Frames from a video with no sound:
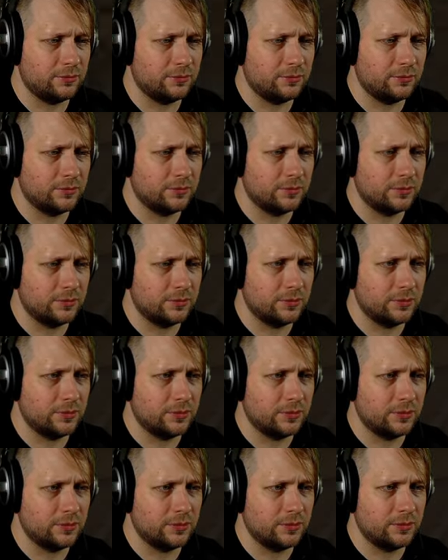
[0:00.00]

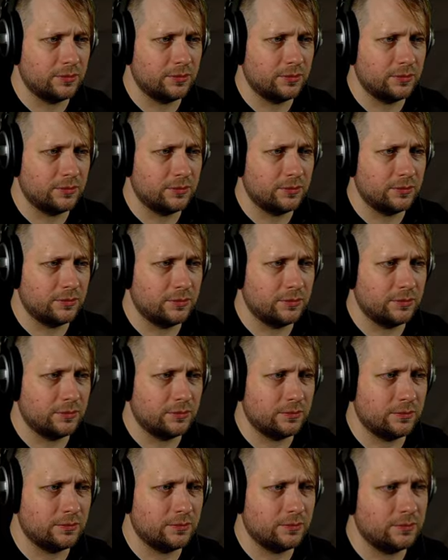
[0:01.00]

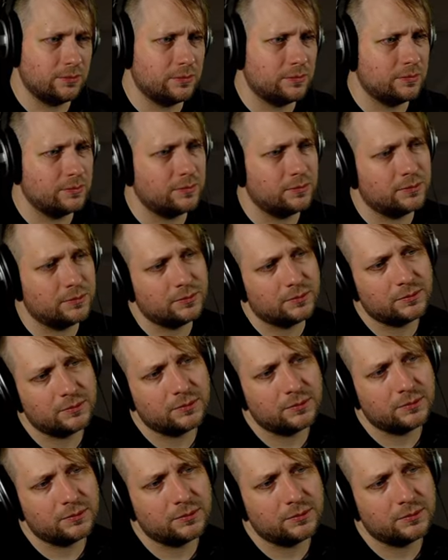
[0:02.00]
(silence)